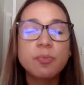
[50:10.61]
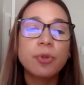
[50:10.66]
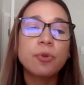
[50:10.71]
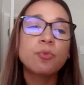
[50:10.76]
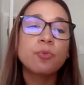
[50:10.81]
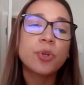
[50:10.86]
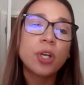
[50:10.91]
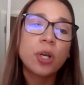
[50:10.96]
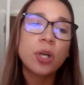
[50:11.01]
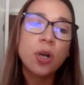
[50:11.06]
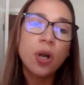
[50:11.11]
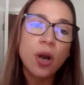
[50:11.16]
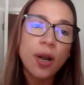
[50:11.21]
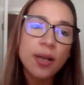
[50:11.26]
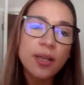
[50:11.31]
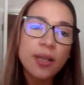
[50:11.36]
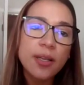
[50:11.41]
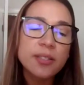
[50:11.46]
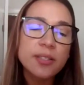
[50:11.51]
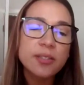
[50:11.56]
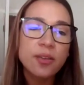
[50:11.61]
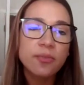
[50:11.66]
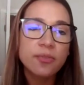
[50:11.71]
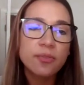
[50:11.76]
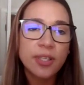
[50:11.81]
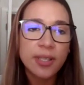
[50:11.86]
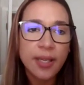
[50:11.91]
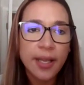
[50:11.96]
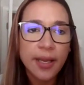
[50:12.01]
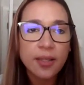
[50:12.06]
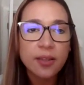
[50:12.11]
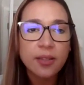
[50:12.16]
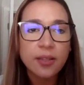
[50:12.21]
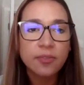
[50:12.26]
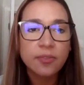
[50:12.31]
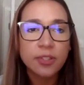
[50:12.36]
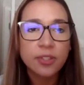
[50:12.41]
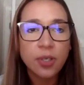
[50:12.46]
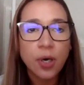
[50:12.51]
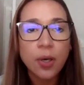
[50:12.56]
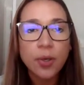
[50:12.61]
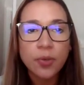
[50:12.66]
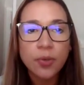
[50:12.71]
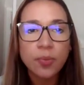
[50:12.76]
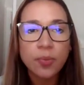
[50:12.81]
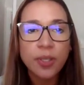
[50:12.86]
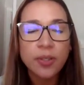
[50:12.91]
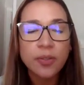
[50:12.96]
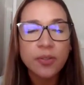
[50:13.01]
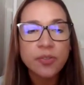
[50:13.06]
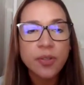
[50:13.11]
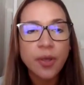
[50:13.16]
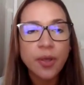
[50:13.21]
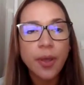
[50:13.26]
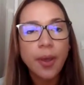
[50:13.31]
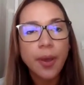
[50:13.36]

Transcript: but regardless of the length of the document,